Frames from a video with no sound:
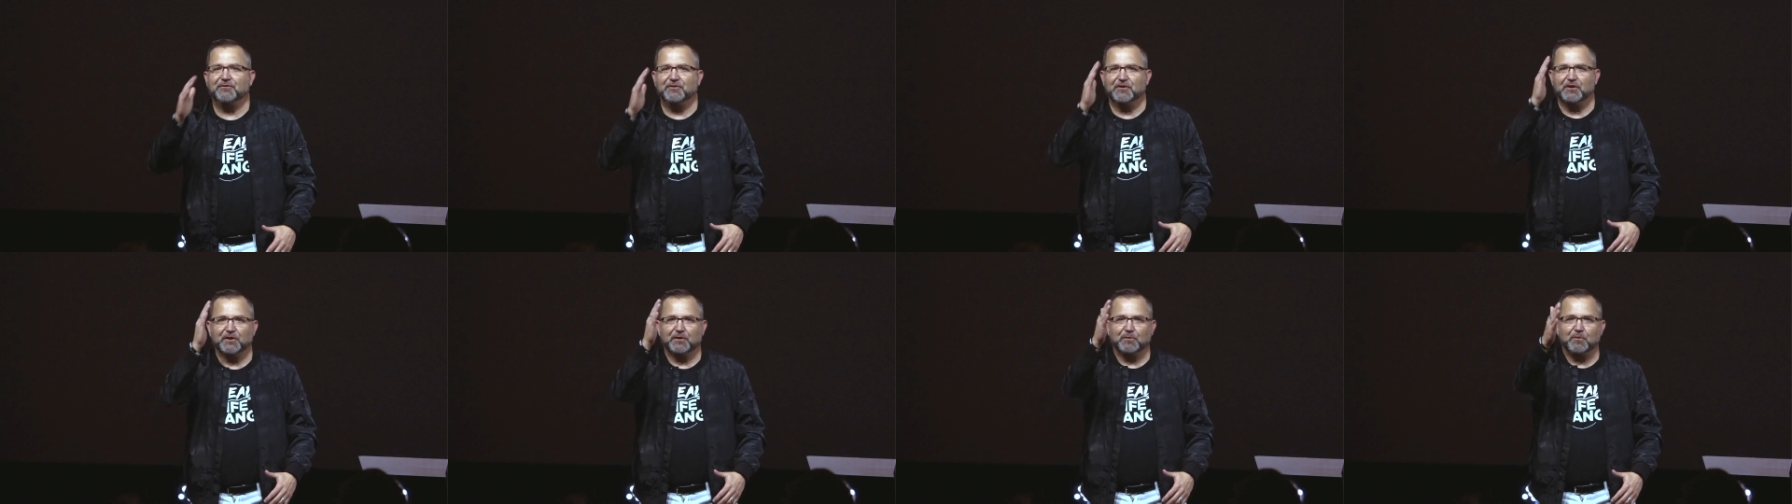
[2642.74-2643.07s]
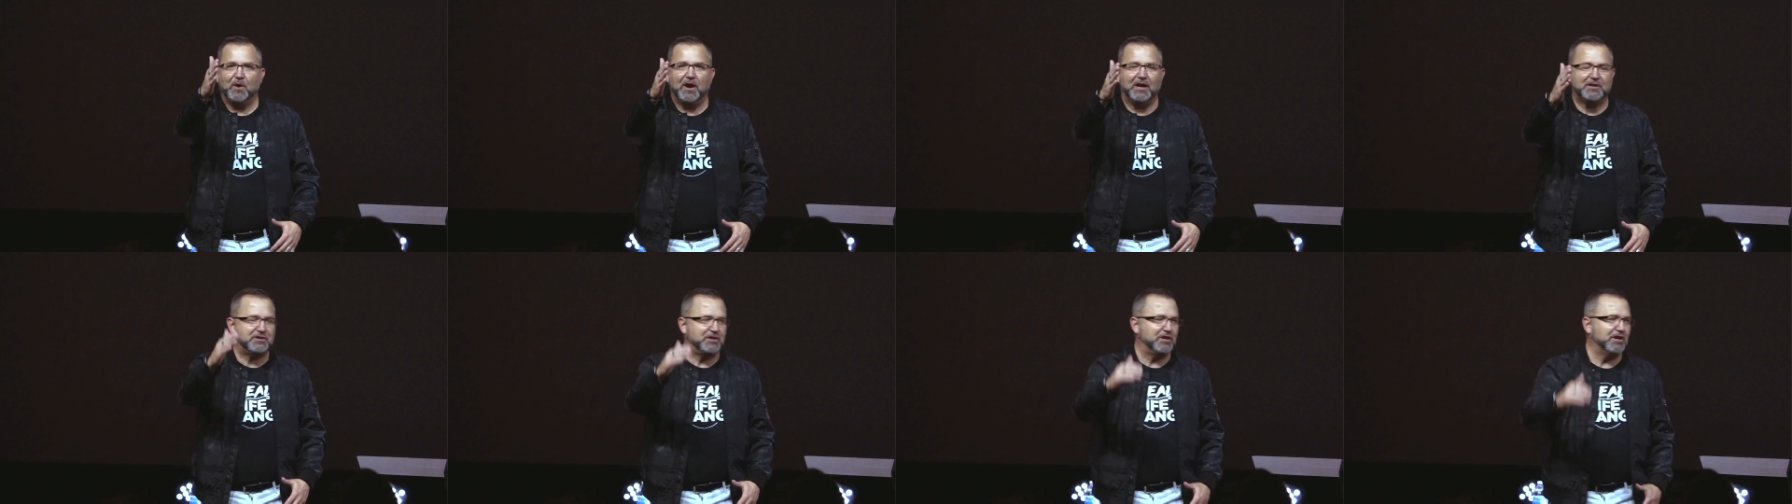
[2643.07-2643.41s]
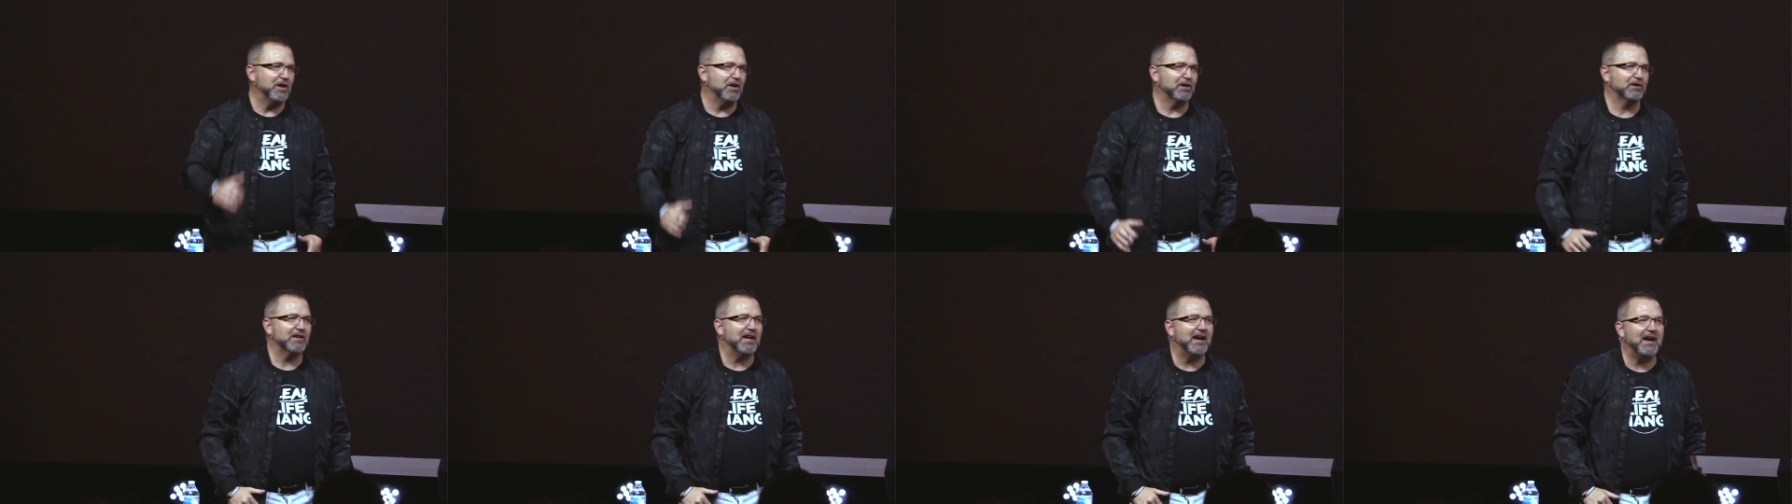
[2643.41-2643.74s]
you're watching
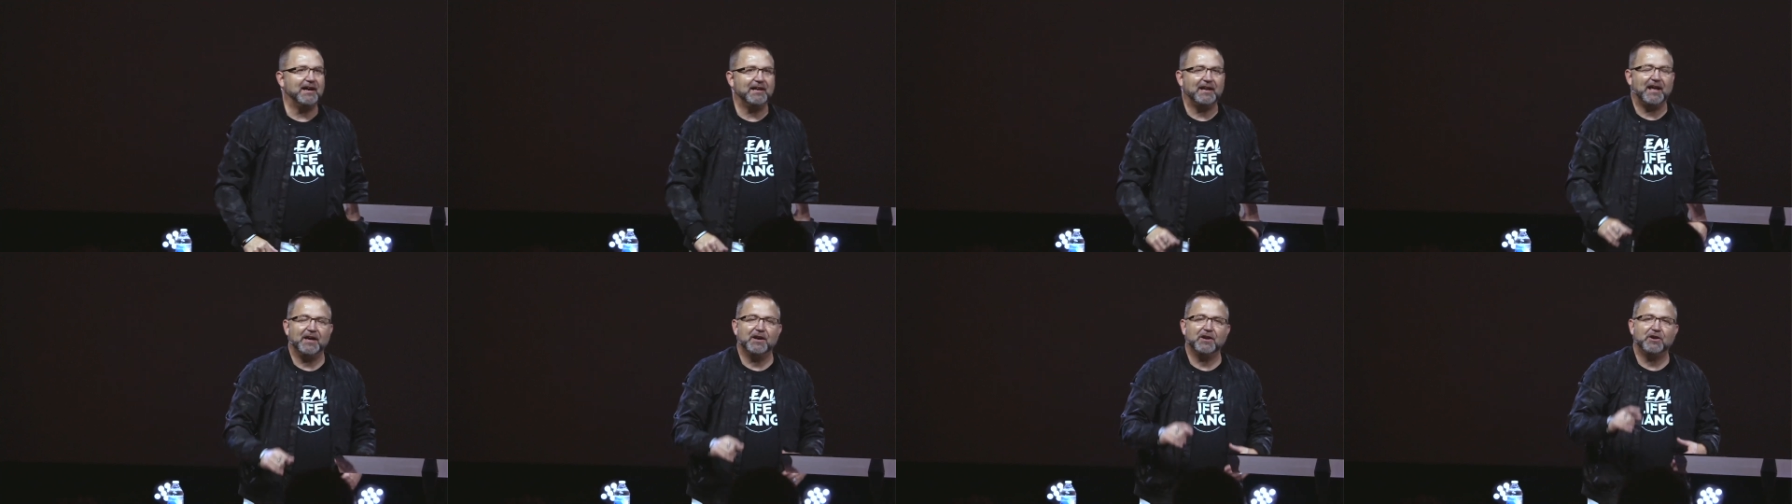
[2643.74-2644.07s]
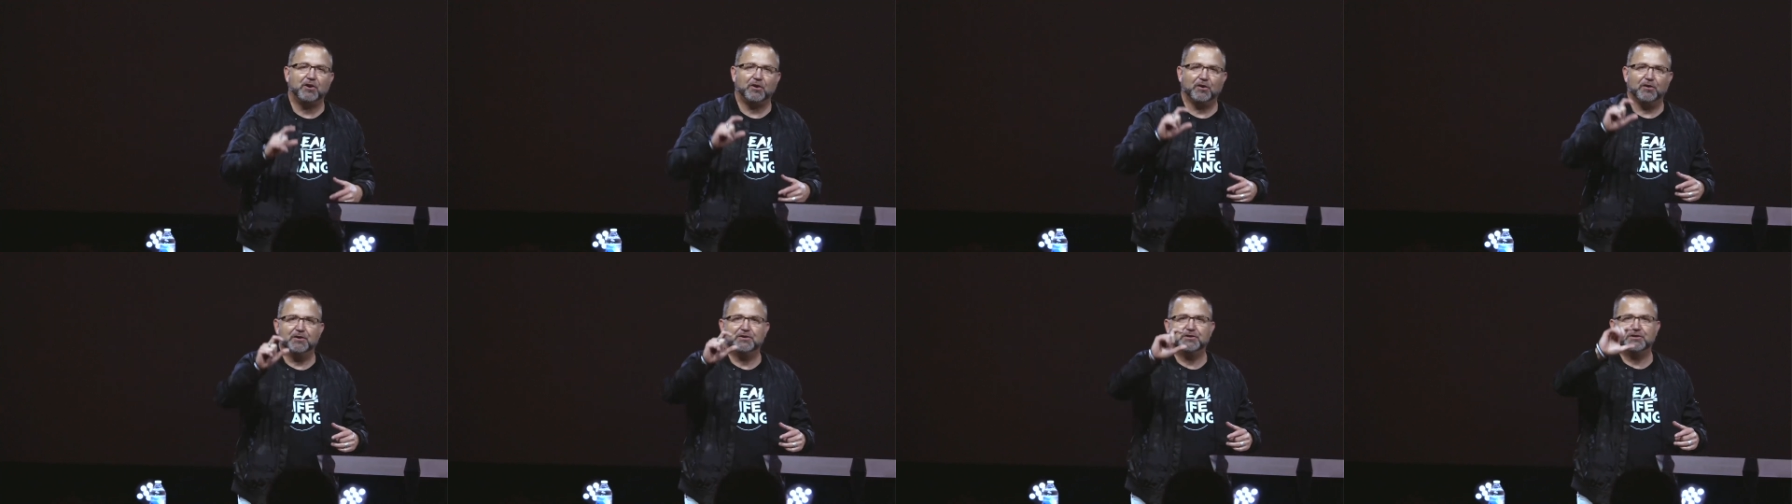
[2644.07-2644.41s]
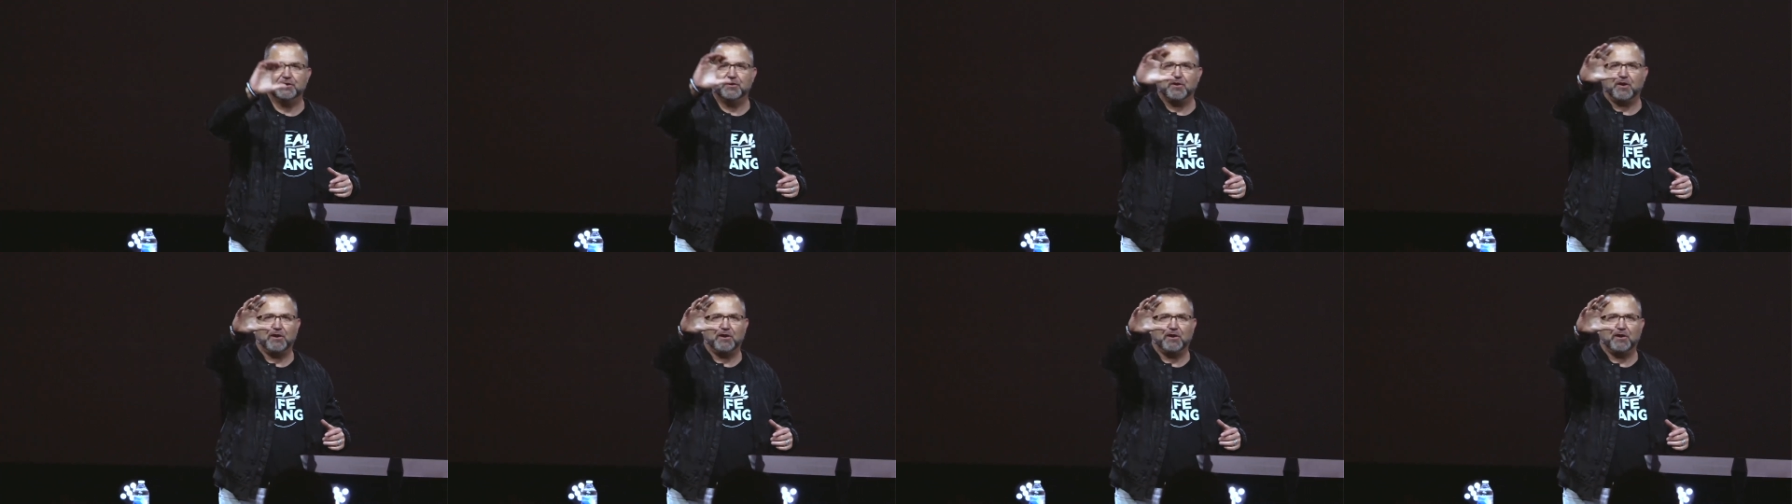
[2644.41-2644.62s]
online, I encourage you,